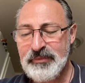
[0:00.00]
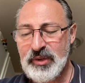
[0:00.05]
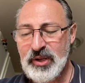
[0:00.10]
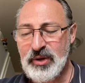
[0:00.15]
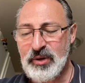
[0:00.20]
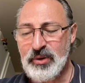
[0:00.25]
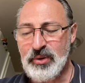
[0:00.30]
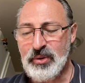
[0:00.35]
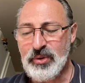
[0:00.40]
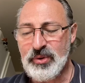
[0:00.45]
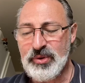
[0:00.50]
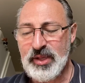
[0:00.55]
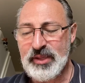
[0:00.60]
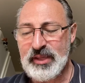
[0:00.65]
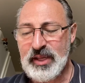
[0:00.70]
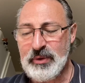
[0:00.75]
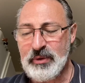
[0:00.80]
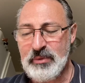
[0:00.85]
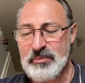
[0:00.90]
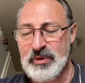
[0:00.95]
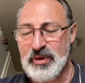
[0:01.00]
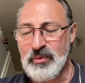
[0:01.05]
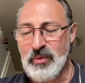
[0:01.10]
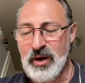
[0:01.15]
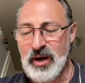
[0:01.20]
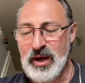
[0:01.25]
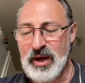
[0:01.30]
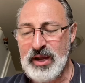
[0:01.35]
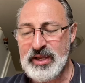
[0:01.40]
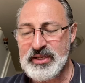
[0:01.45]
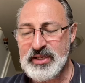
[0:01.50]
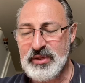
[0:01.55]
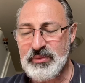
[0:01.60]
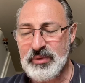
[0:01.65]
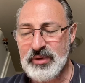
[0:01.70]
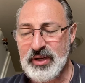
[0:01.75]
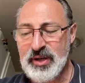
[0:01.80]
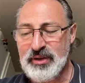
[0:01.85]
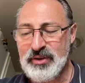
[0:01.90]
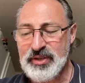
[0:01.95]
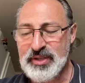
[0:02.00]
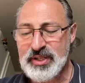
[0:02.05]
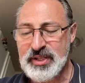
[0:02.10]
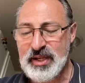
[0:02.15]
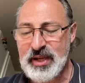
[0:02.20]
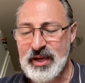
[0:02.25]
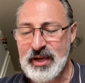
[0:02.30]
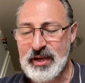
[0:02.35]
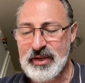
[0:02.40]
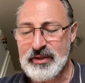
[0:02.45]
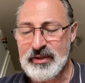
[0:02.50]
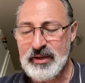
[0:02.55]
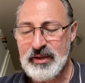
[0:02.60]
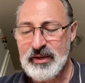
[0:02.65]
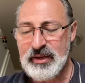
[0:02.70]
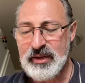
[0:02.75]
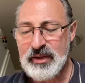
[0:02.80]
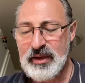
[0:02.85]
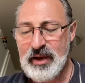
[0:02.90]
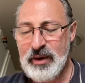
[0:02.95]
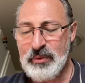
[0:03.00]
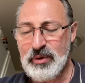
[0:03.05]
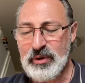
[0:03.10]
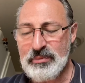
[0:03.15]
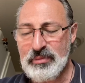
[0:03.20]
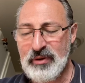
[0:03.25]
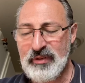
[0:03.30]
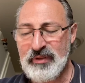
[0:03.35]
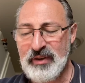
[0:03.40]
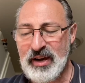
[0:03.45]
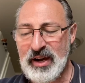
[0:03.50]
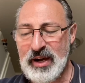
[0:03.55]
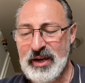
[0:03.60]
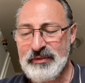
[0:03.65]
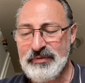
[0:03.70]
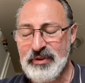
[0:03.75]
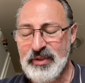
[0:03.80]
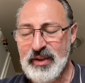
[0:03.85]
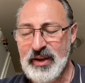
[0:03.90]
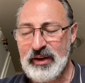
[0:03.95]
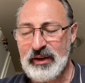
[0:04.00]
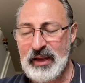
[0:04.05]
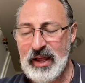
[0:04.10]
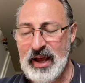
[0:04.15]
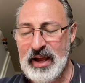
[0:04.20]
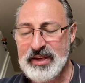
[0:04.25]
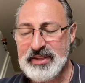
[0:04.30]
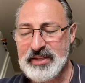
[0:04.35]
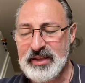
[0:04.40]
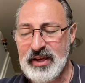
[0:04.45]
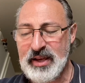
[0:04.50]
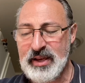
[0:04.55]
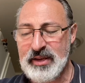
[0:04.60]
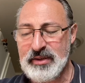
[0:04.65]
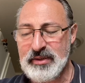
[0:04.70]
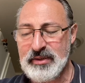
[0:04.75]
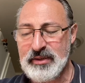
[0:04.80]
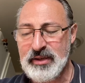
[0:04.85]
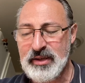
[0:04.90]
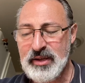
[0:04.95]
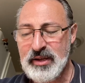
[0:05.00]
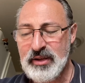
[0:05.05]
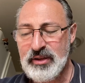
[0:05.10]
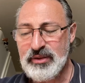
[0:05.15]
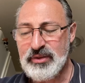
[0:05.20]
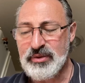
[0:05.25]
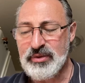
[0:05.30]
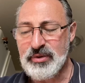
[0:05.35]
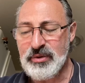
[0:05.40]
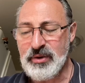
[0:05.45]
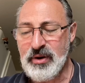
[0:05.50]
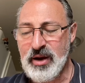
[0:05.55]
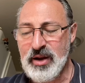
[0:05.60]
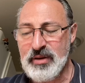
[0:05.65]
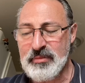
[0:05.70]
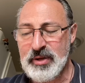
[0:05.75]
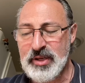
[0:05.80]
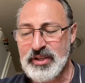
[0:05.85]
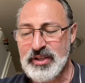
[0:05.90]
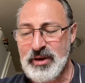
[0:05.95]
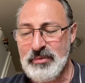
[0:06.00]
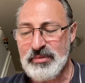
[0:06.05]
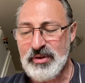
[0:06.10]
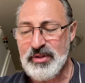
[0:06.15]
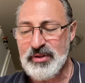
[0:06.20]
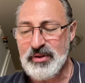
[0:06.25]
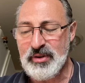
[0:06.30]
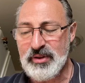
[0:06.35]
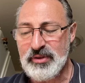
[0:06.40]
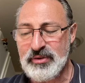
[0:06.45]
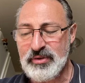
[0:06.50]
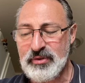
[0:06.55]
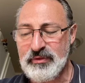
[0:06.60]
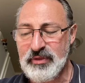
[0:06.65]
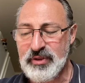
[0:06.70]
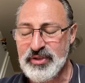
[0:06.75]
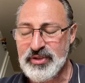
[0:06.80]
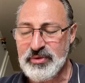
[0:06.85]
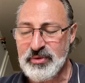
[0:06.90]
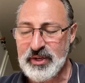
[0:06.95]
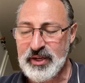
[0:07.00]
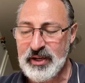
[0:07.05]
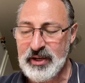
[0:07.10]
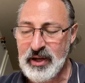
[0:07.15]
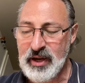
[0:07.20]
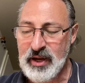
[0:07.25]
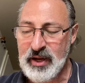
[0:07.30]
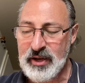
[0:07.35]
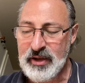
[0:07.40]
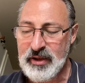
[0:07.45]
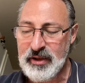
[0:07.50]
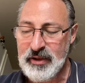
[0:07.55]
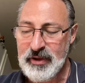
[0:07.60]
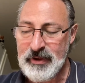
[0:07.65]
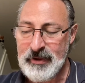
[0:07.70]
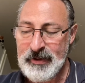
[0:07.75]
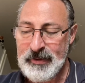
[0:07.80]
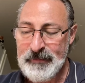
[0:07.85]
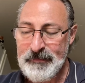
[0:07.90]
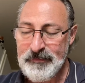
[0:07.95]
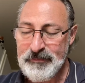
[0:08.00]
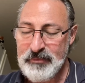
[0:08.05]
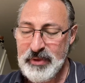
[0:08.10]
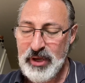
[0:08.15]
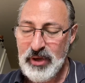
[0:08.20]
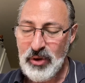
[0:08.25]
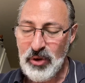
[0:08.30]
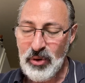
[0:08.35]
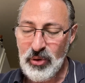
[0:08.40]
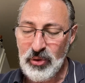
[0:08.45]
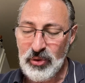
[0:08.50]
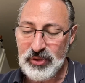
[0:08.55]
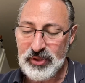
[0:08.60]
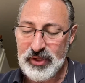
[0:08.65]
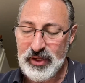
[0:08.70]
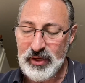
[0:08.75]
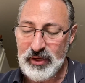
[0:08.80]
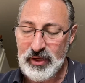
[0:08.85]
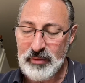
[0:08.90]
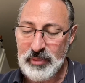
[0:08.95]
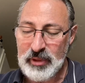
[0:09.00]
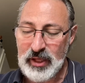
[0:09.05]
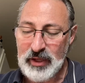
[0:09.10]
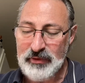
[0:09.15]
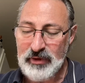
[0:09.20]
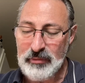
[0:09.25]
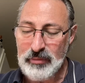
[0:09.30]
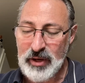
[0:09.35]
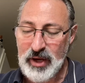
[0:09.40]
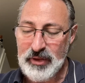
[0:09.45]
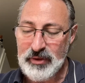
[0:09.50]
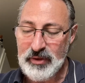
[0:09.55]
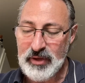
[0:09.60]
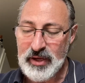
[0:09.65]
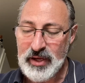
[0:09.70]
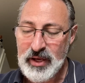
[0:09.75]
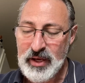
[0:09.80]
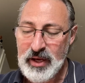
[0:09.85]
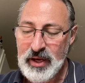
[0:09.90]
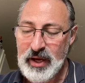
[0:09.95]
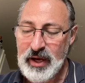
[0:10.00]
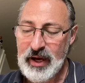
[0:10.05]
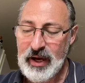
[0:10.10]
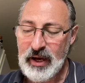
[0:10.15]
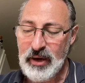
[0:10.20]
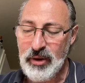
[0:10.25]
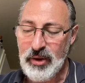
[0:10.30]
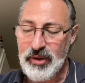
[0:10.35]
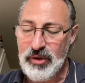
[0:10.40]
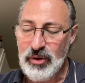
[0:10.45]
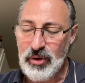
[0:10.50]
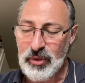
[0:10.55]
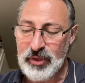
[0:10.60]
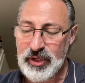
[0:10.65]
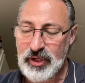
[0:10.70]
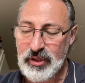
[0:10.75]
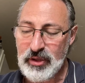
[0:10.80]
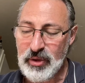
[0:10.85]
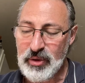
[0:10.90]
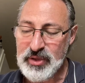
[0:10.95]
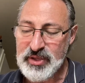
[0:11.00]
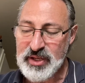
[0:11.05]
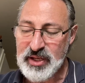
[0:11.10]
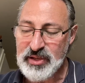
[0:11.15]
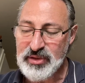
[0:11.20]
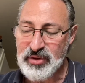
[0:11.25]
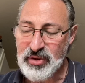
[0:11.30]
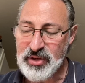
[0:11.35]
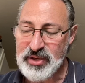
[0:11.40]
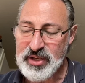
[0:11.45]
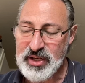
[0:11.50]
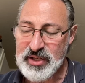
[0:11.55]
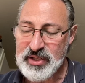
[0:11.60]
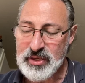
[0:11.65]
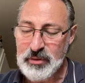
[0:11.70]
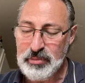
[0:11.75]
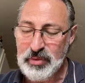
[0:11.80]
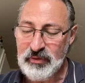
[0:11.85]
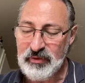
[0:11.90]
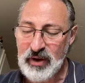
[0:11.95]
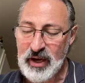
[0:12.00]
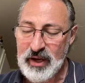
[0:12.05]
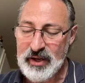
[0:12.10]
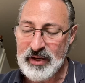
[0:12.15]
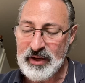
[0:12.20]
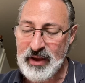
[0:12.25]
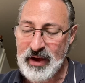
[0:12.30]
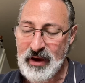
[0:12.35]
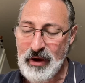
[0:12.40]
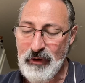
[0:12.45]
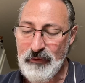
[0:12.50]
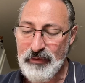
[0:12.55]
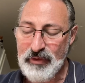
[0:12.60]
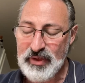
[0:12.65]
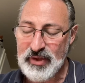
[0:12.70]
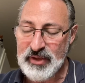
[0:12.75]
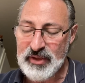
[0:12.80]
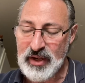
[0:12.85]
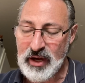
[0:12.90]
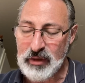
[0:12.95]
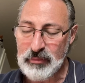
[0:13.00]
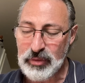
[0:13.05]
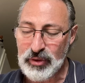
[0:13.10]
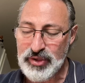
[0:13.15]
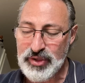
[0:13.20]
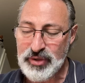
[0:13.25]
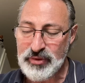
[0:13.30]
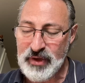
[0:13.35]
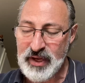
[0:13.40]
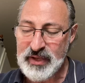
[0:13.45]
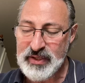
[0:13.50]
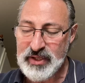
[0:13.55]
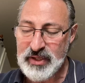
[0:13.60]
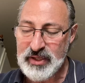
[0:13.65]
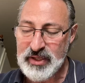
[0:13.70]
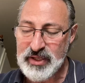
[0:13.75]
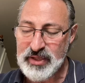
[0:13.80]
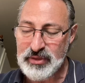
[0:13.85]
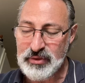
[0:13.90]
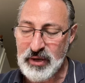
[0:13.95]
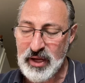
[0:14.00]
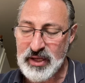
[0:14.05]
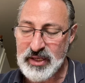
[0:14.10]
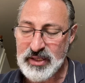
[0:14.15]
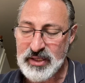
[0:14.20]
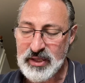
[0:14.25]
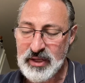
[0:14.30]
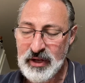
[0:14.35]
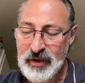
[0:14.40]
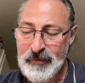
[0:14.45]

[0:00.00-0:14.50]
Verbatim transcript: Oh, that they would be wise and would understand and would provide for their last end. Deuteronomy chapter 32, verse 29. Behold, dearly beloved brethren, how the Holy Ghost exhorts us to provide now for the terrible straits and distress